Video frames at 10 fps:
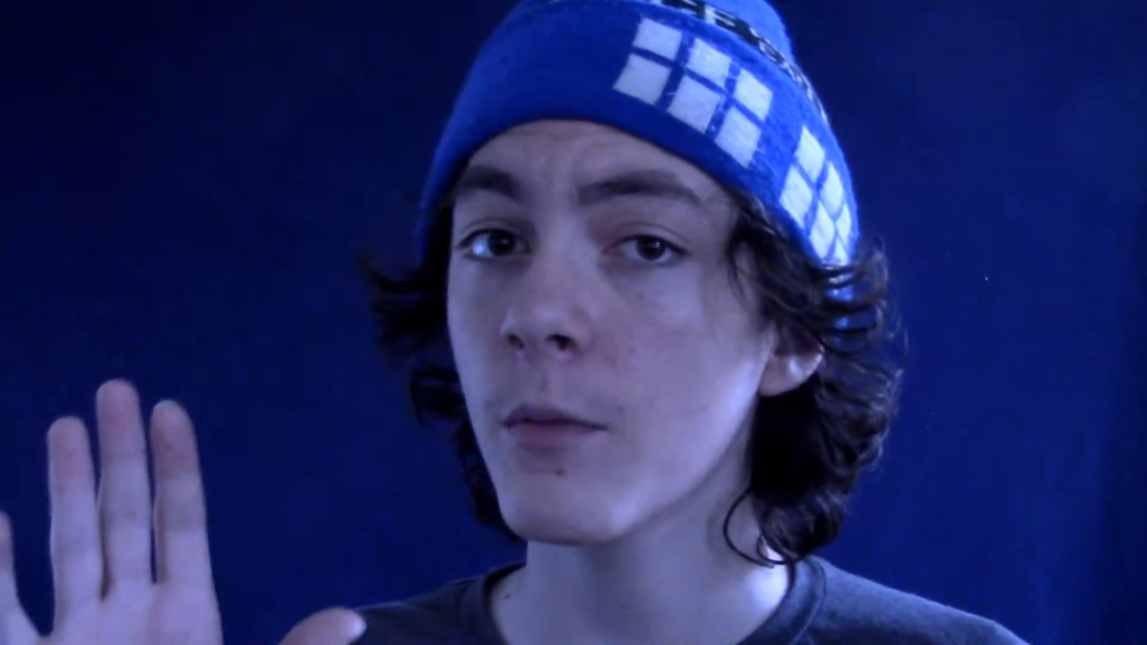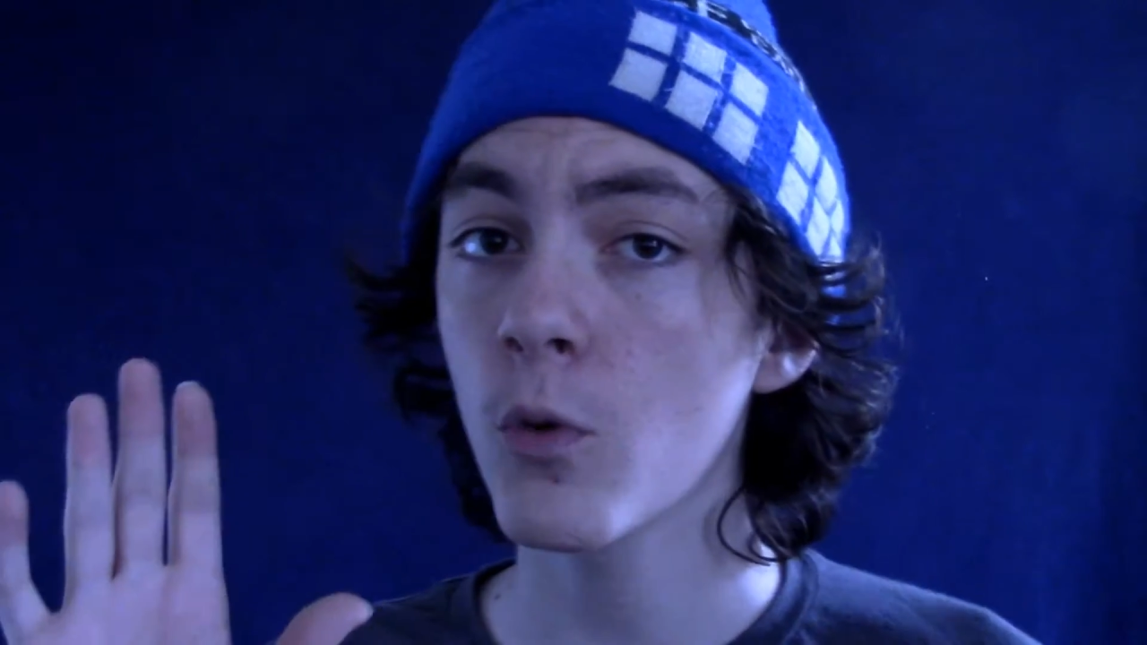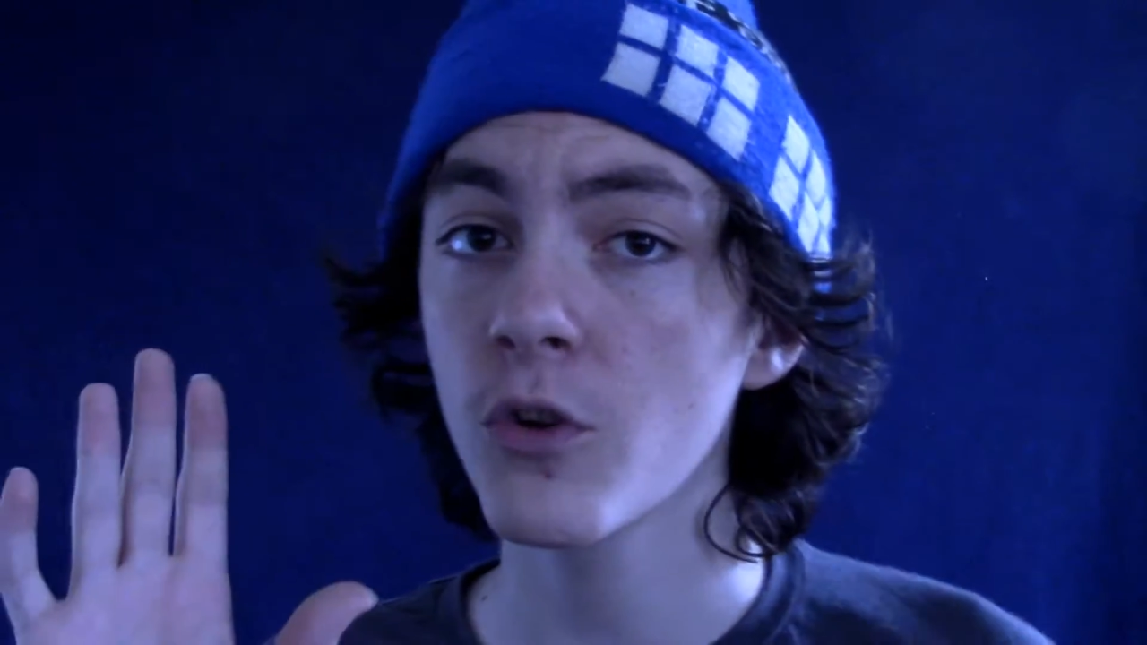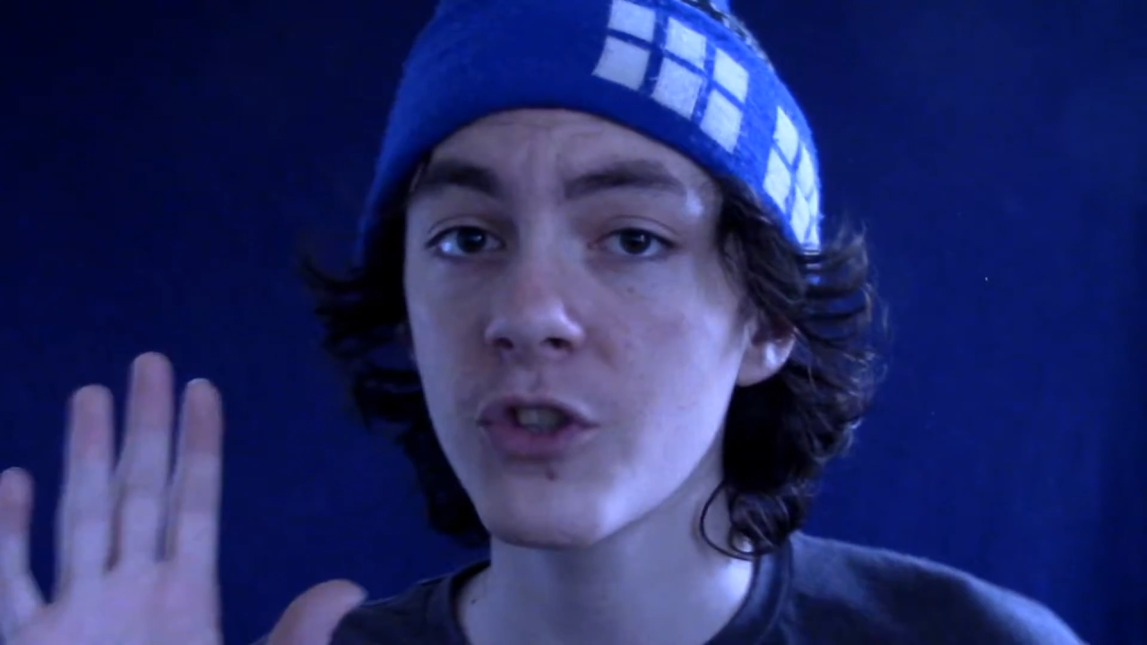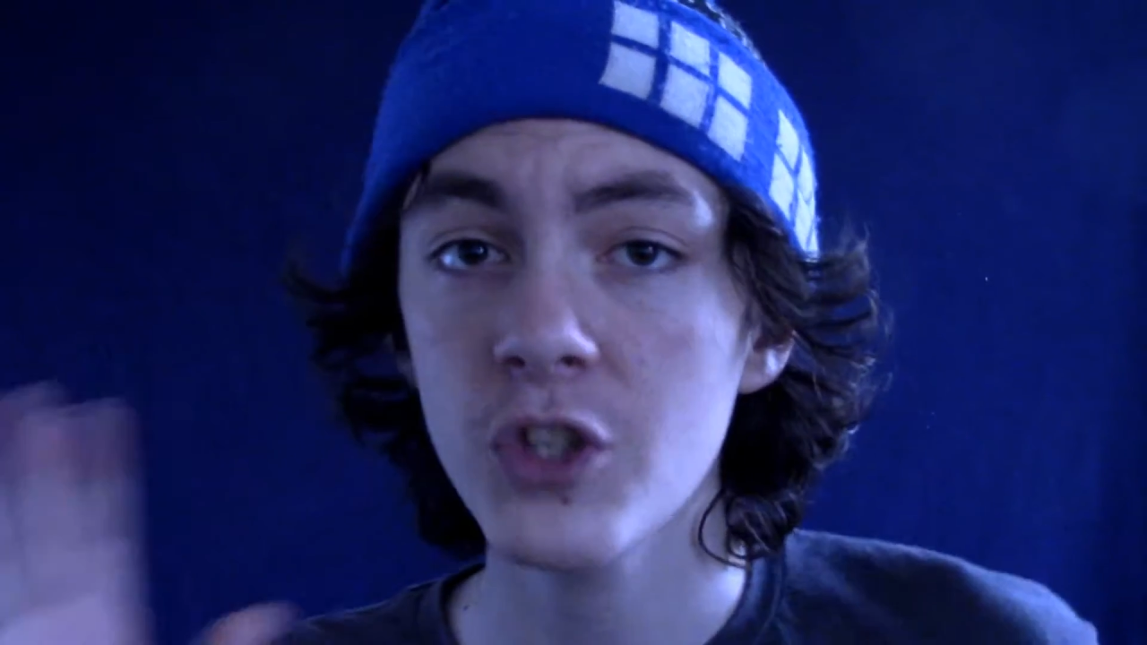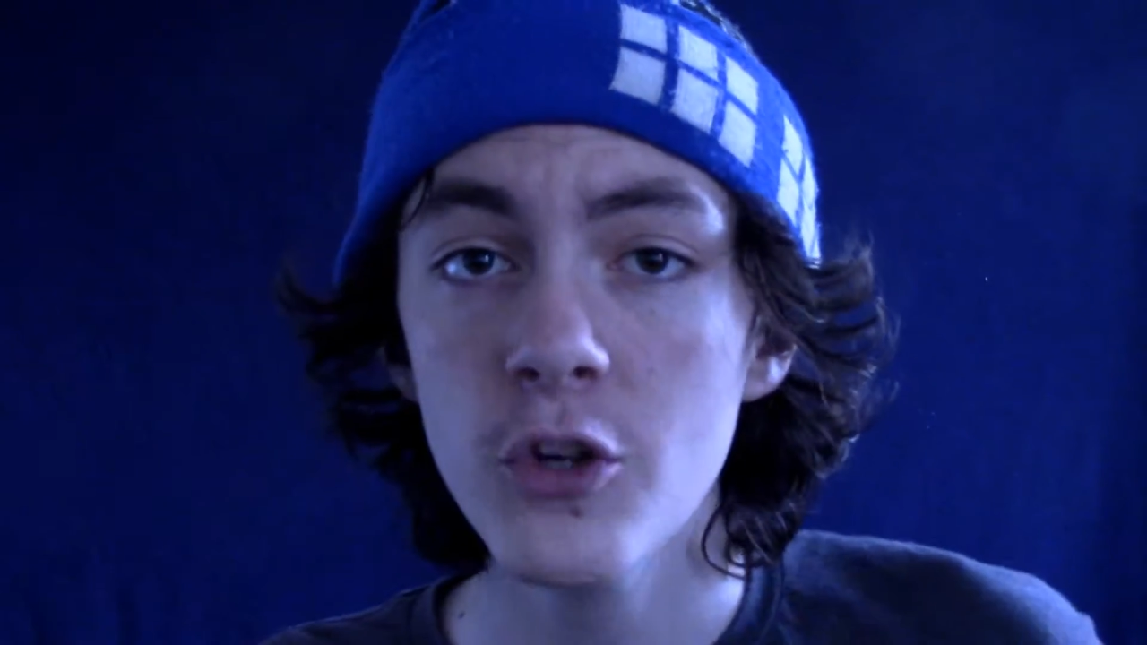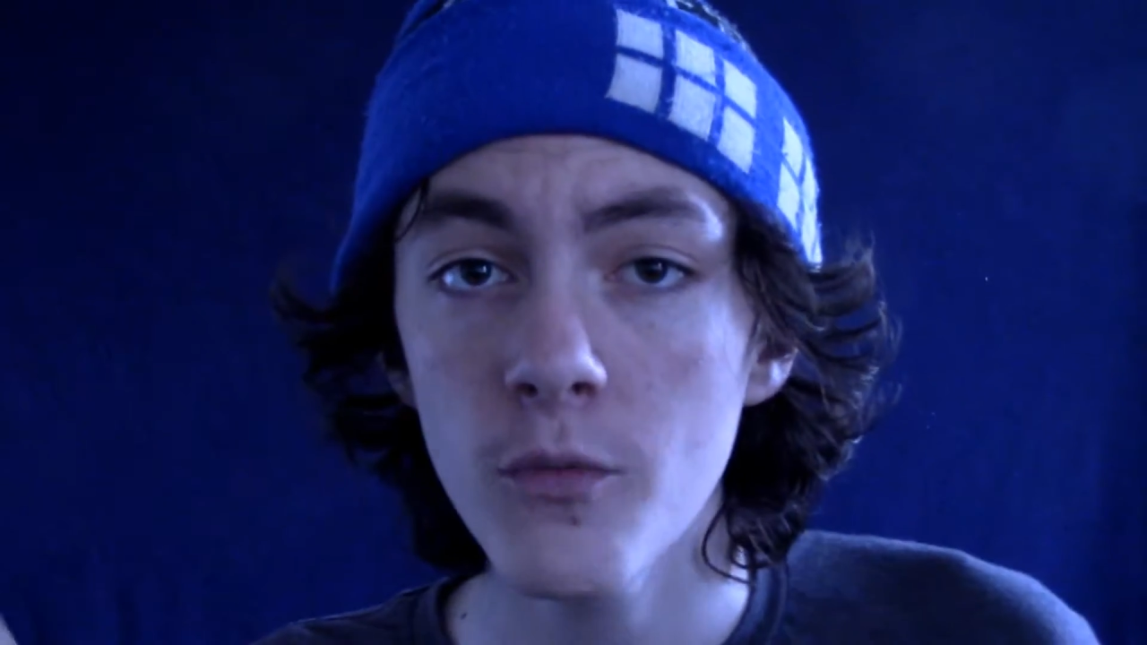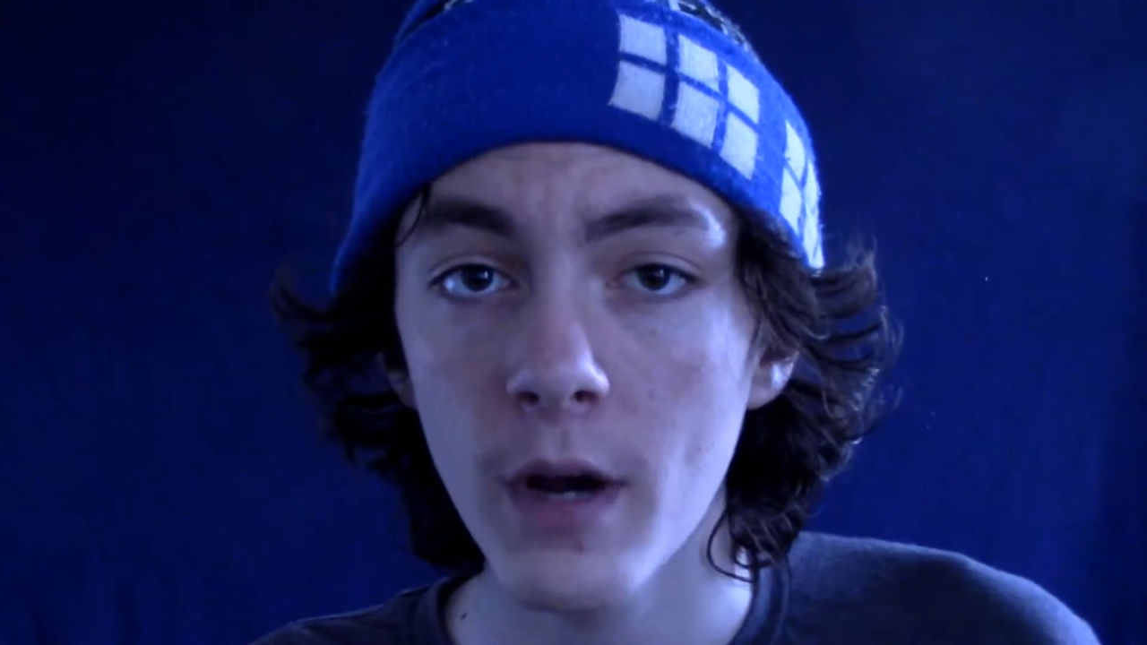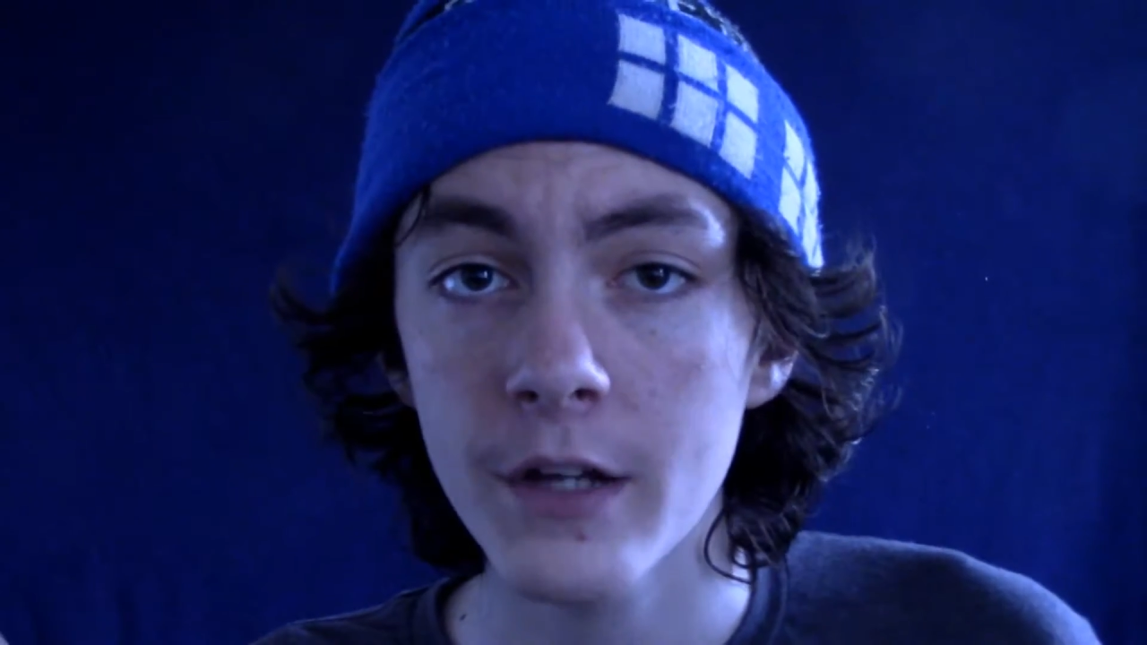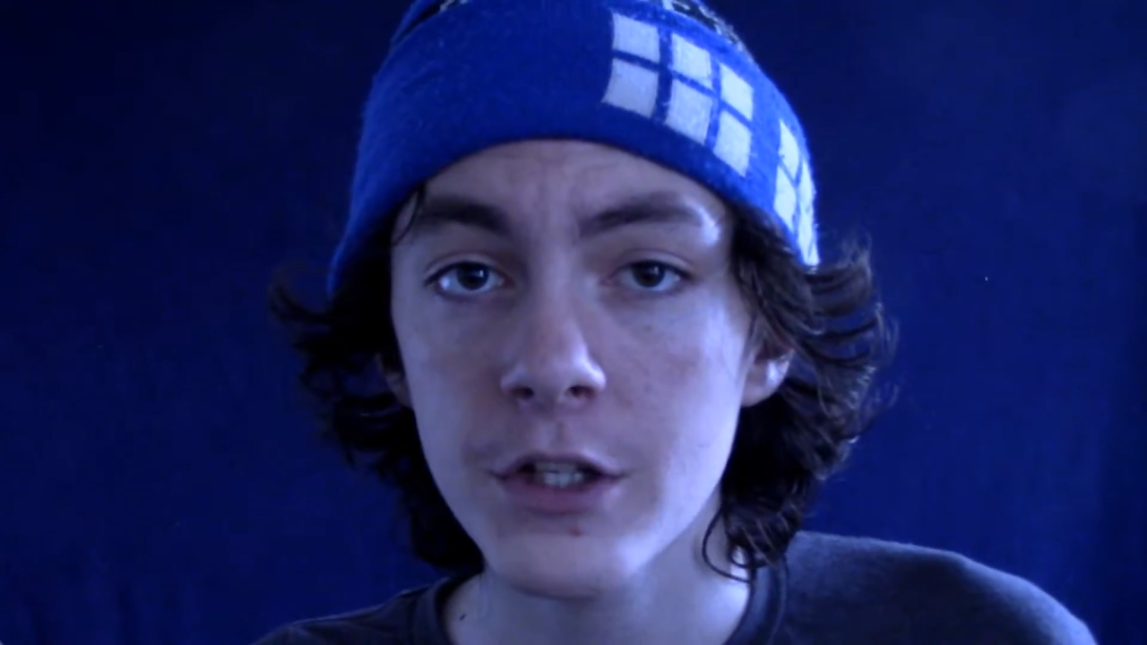the morals
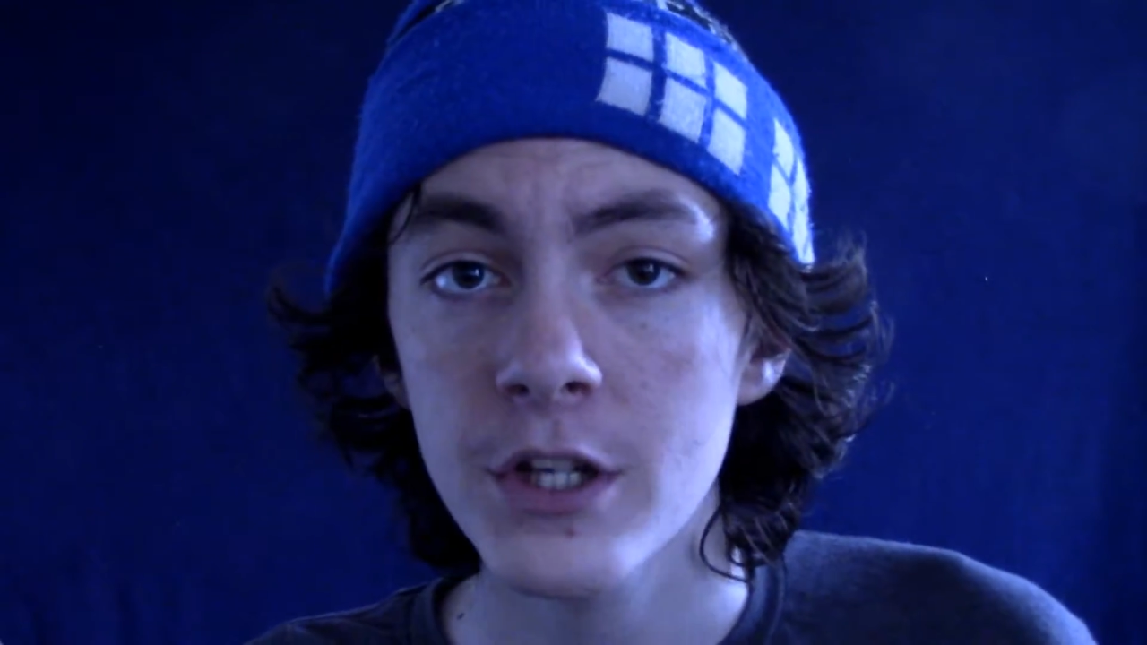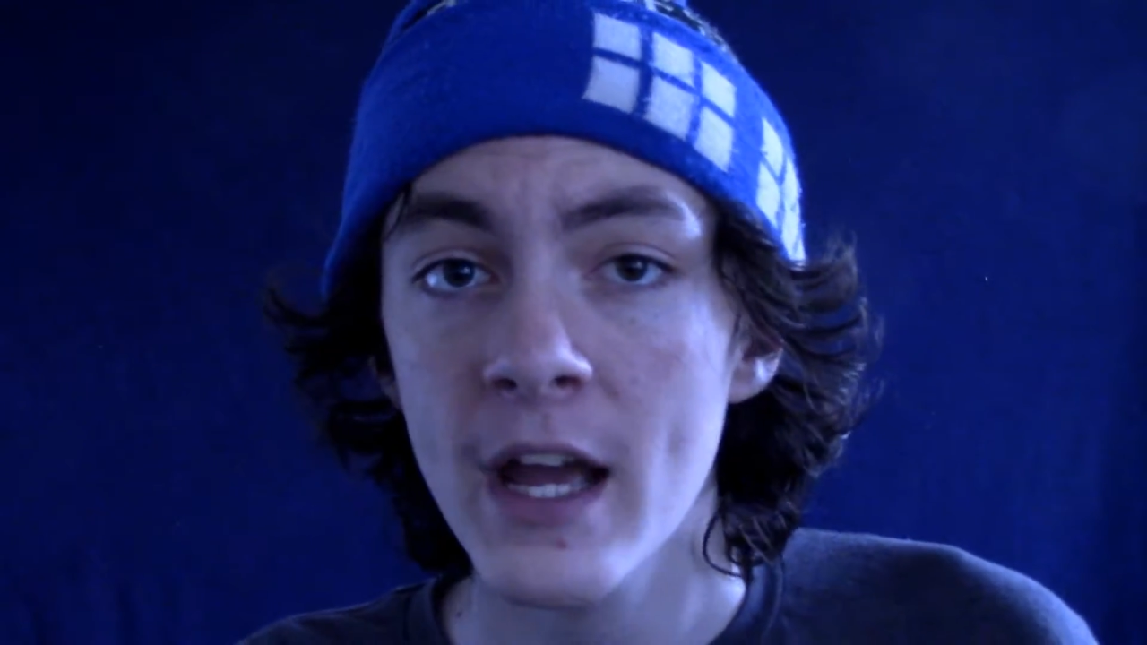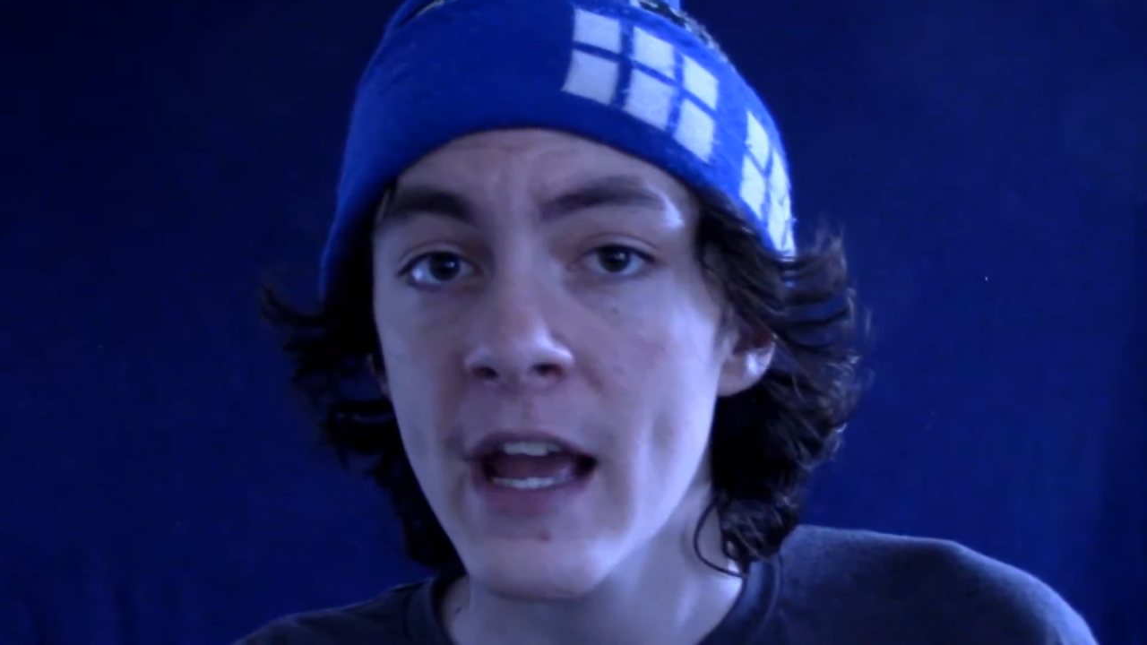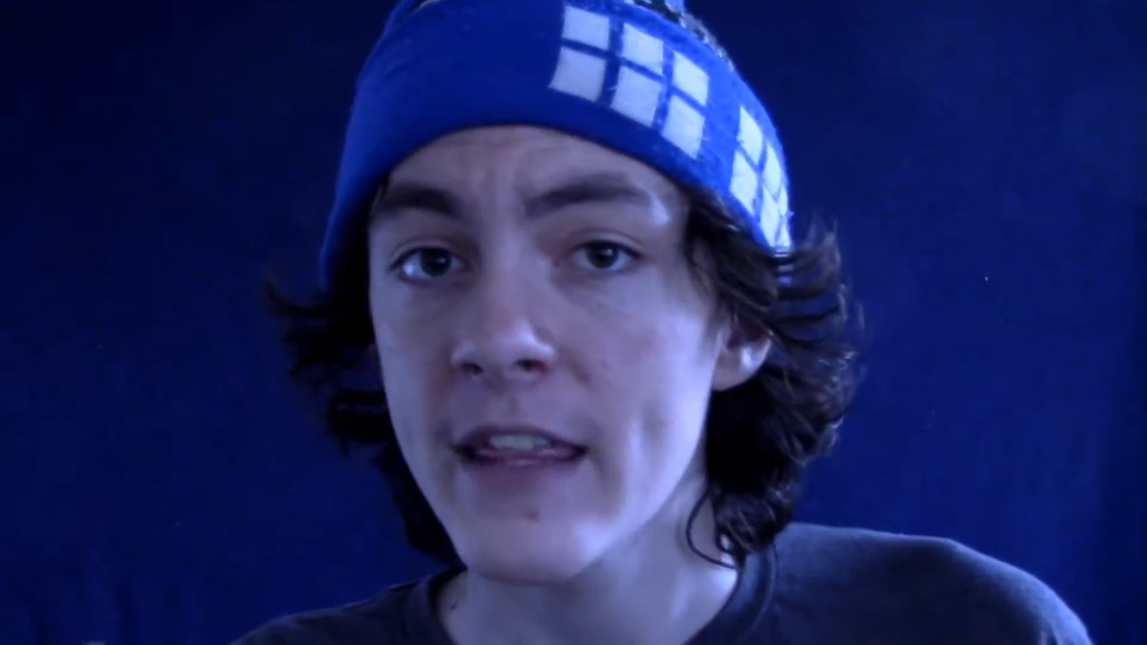too much.